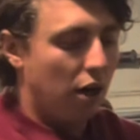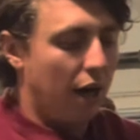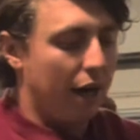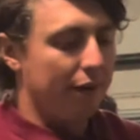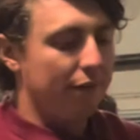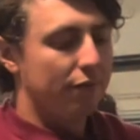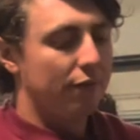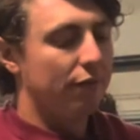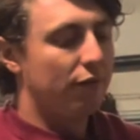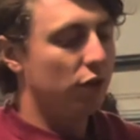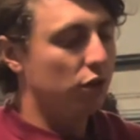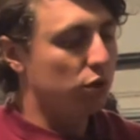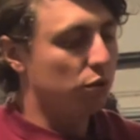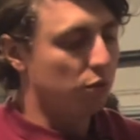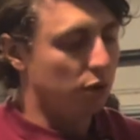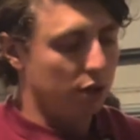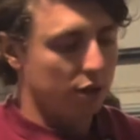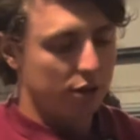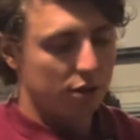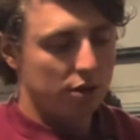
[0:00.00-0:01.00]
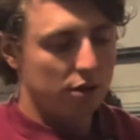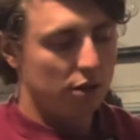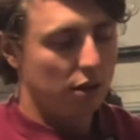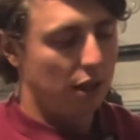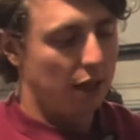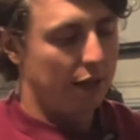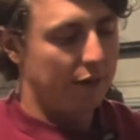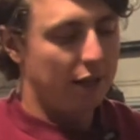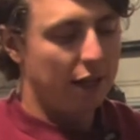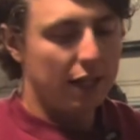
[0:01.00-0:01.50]
right, first ones.
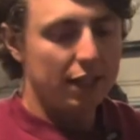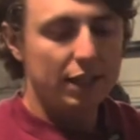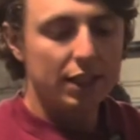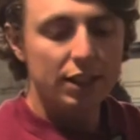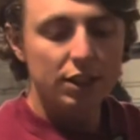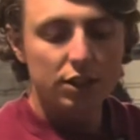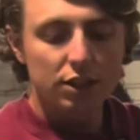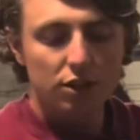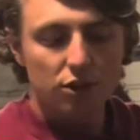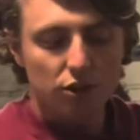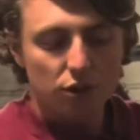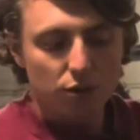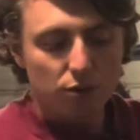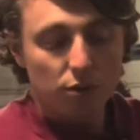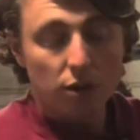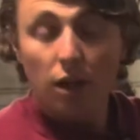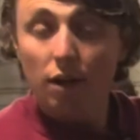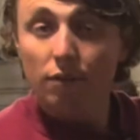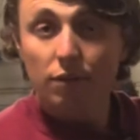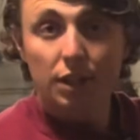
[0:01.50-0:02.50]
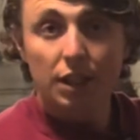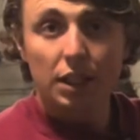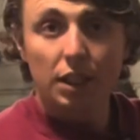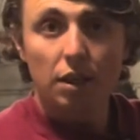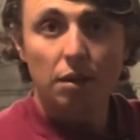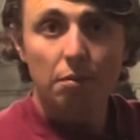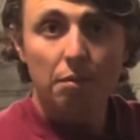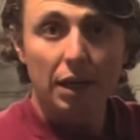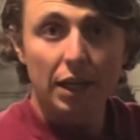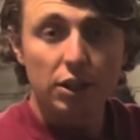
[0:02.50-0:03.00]
I've got these two
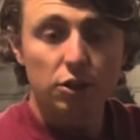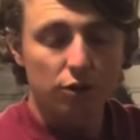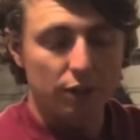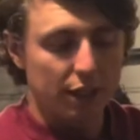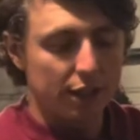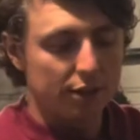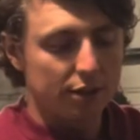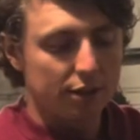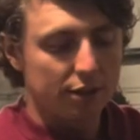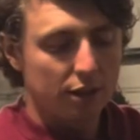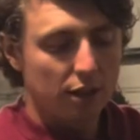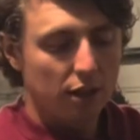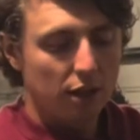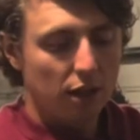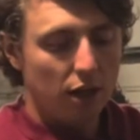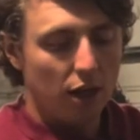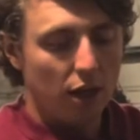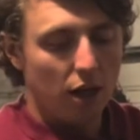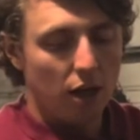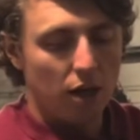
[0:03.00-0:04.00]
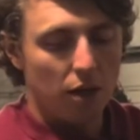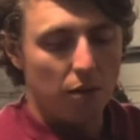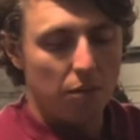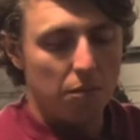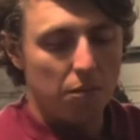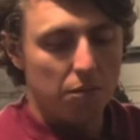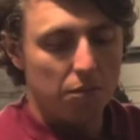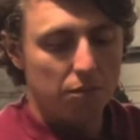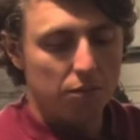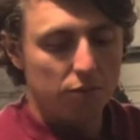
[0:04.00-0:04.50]
lovely Patriots.
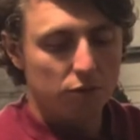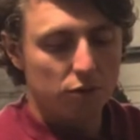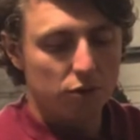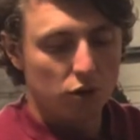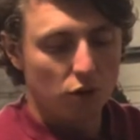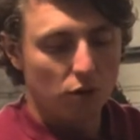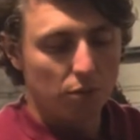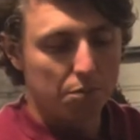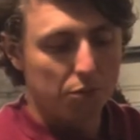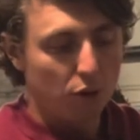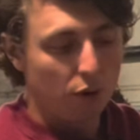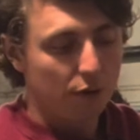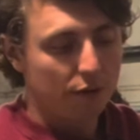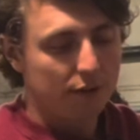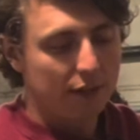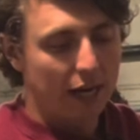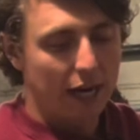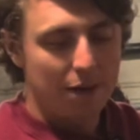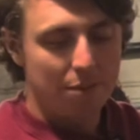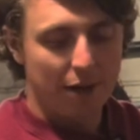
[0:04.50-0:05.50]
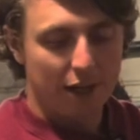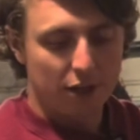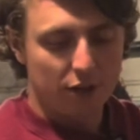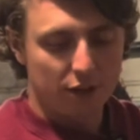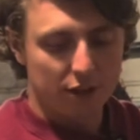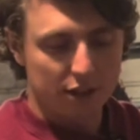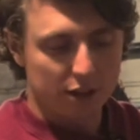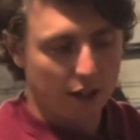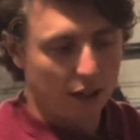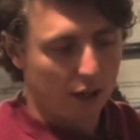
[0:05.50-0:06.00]
Both died by
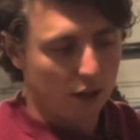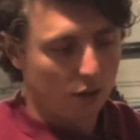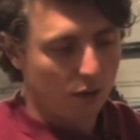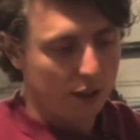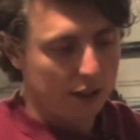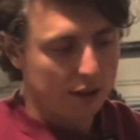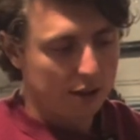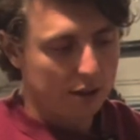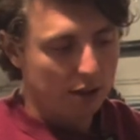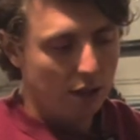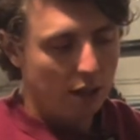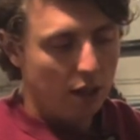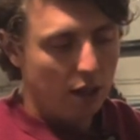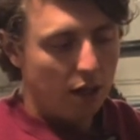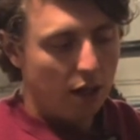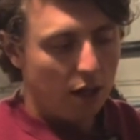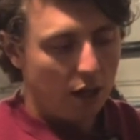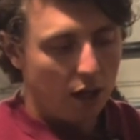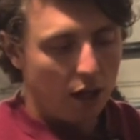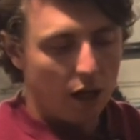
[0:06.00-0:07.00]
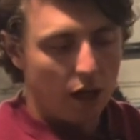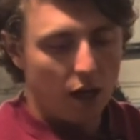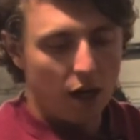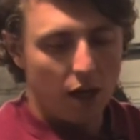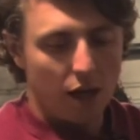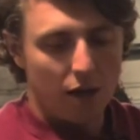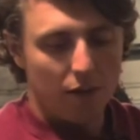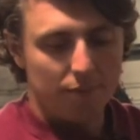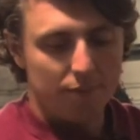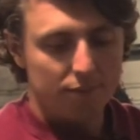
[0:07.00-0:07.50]
Chris Lundquist.
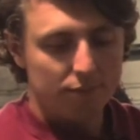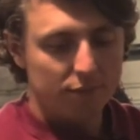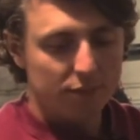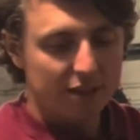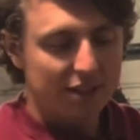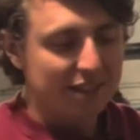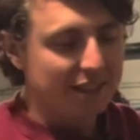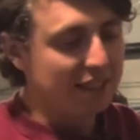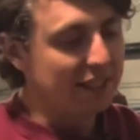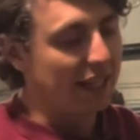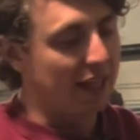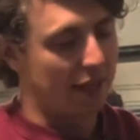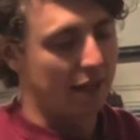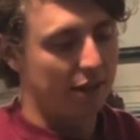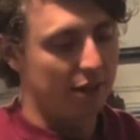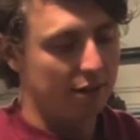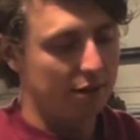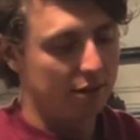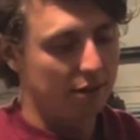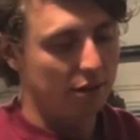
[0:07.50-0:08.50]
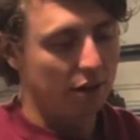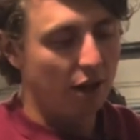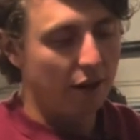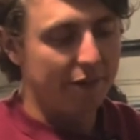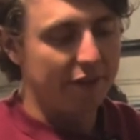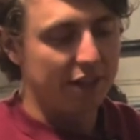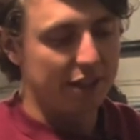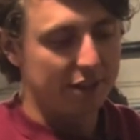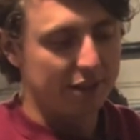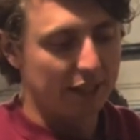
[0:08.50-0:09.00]
Sick.
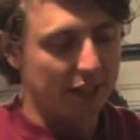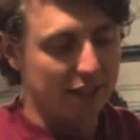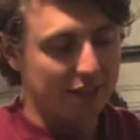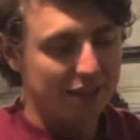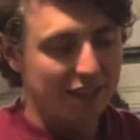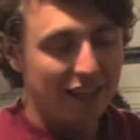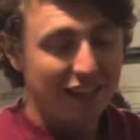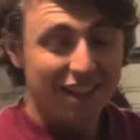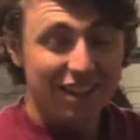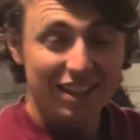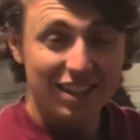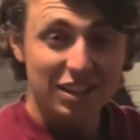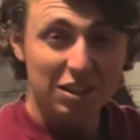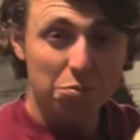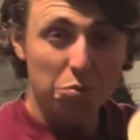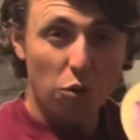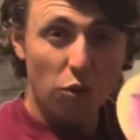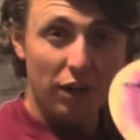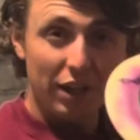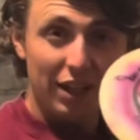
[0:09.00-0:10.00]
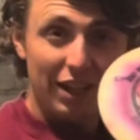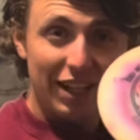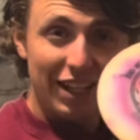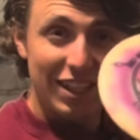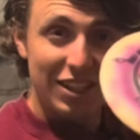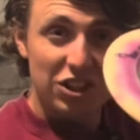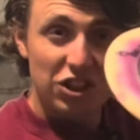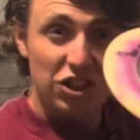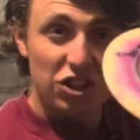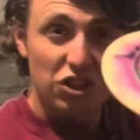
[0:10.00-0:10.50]
Love these things. This boy
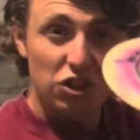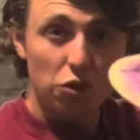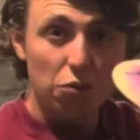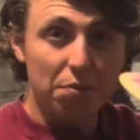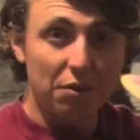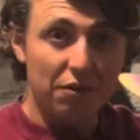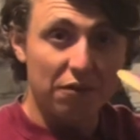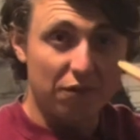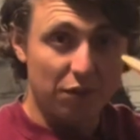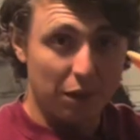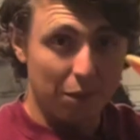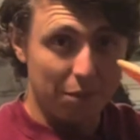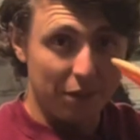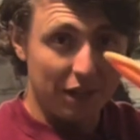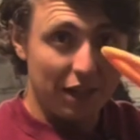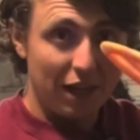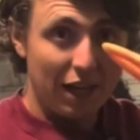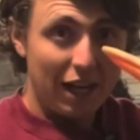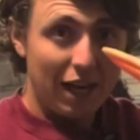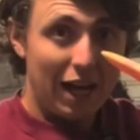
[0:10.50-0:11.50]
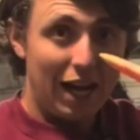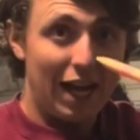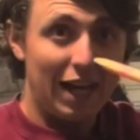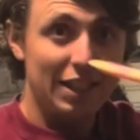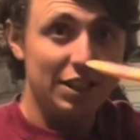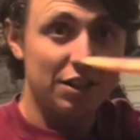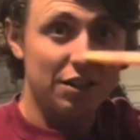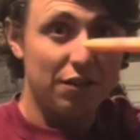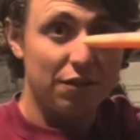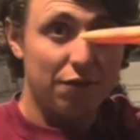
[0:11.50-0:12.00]
is stupid flippy.
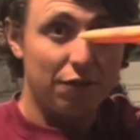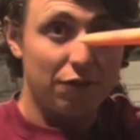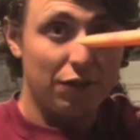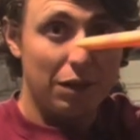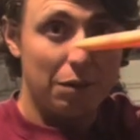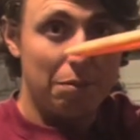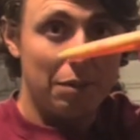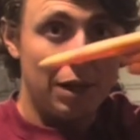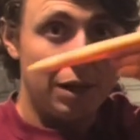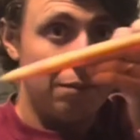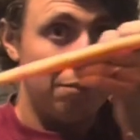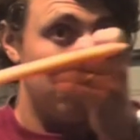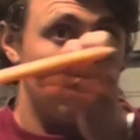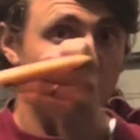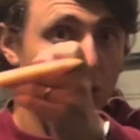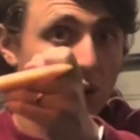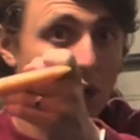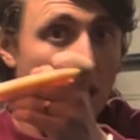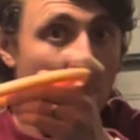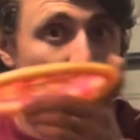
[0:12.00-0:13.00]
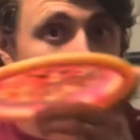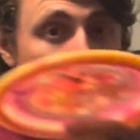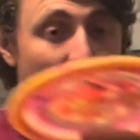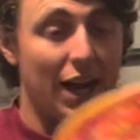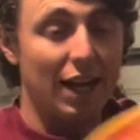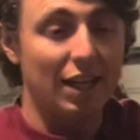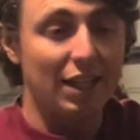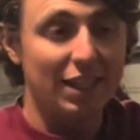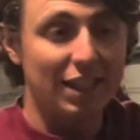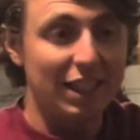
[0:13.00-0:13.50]
Hyzer, flip up, draw
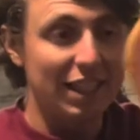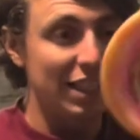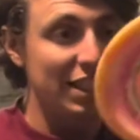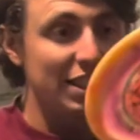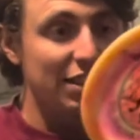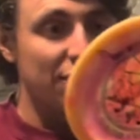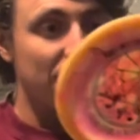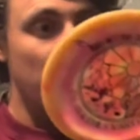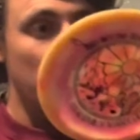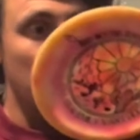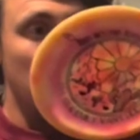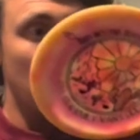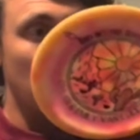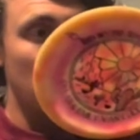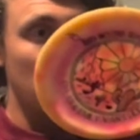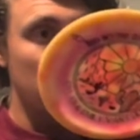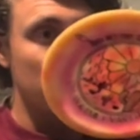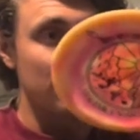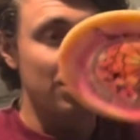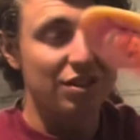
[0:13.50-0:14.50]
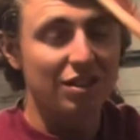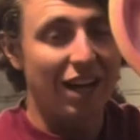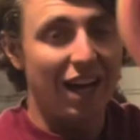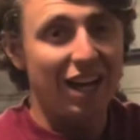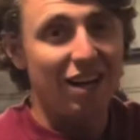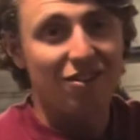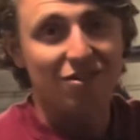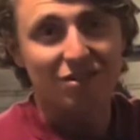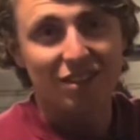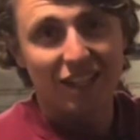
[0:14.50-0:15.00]
right. Easy for rollers.
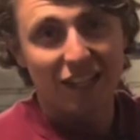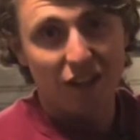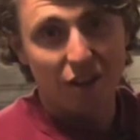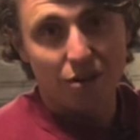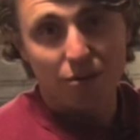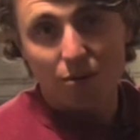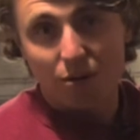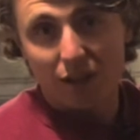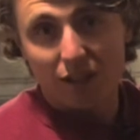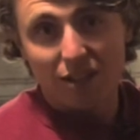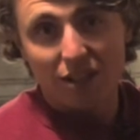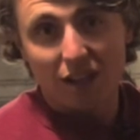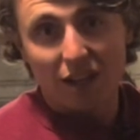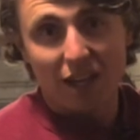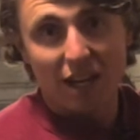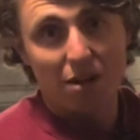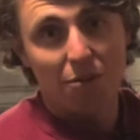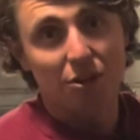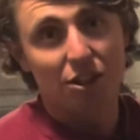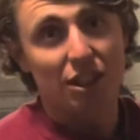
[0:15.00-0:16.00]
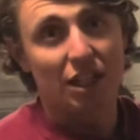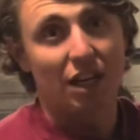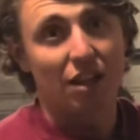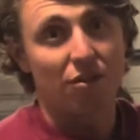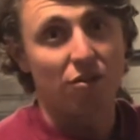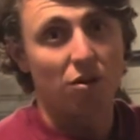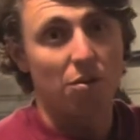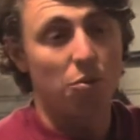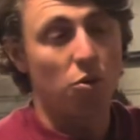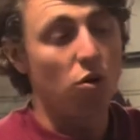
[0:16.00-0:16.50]
I don't get to throw it a ton. I wish I got to
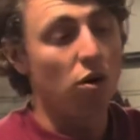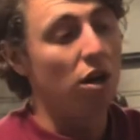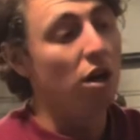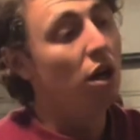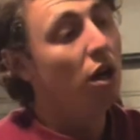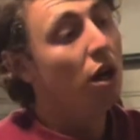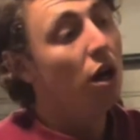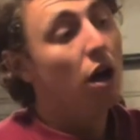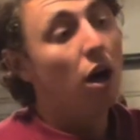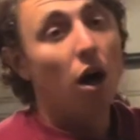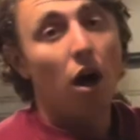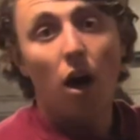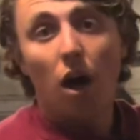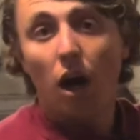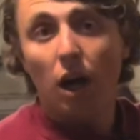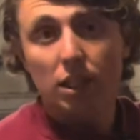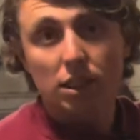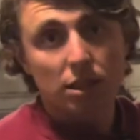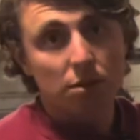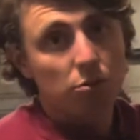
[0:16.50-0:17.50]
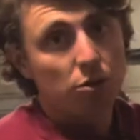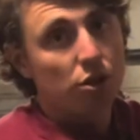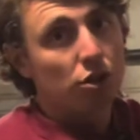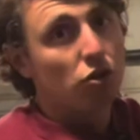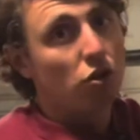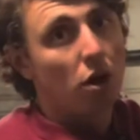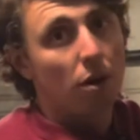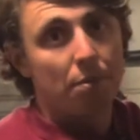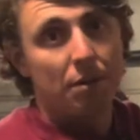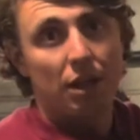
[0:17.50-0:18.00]
throw it more. Awesome when you
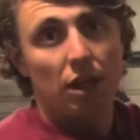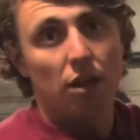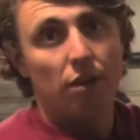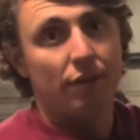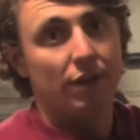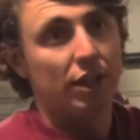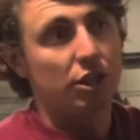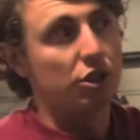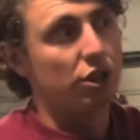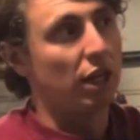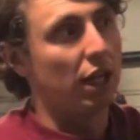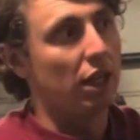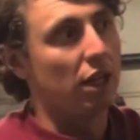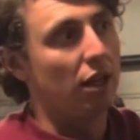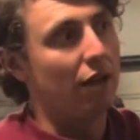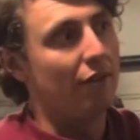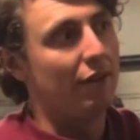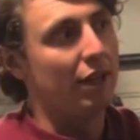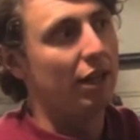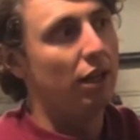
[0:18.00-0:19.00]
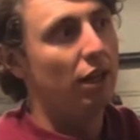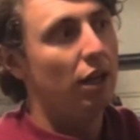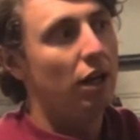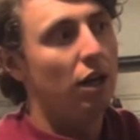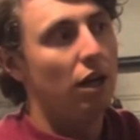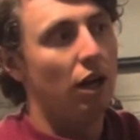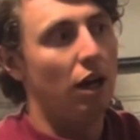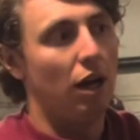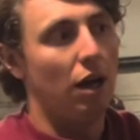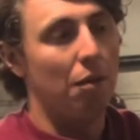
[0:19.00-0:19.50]
go up in elevation. I love it.
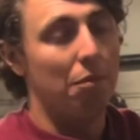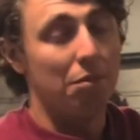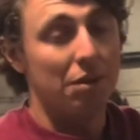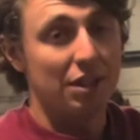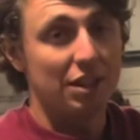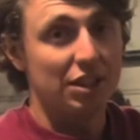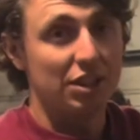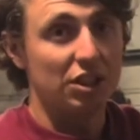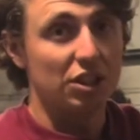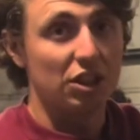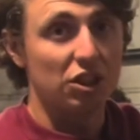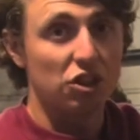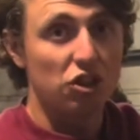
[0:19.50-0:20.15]
But this is a